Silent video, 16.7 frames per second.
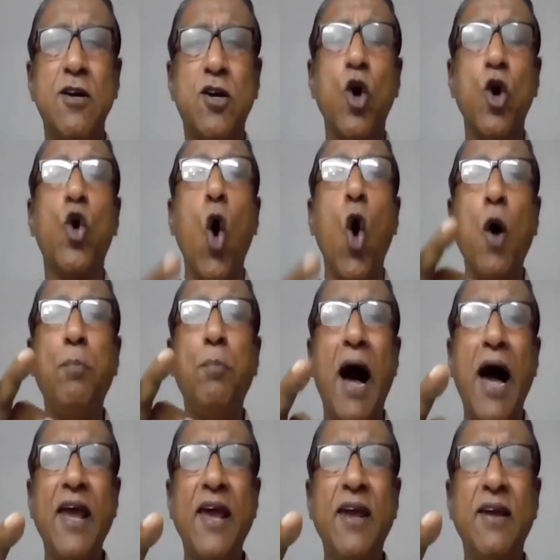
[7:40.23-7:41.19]
to go
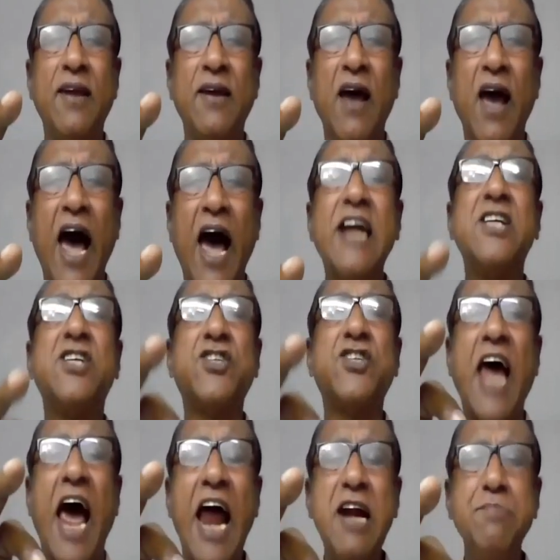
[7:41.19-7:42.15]
by and
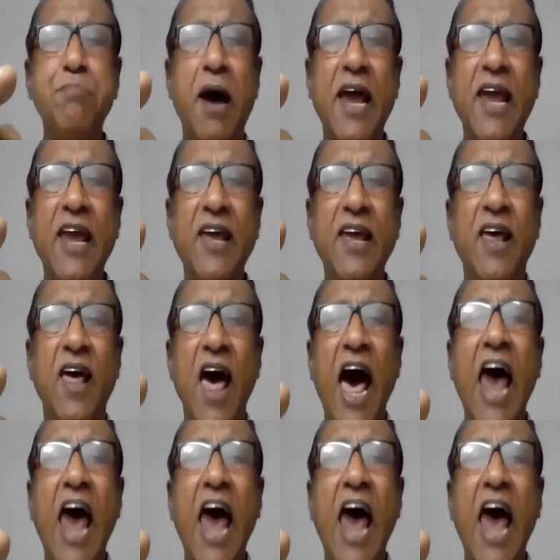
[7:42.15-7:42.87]
stand by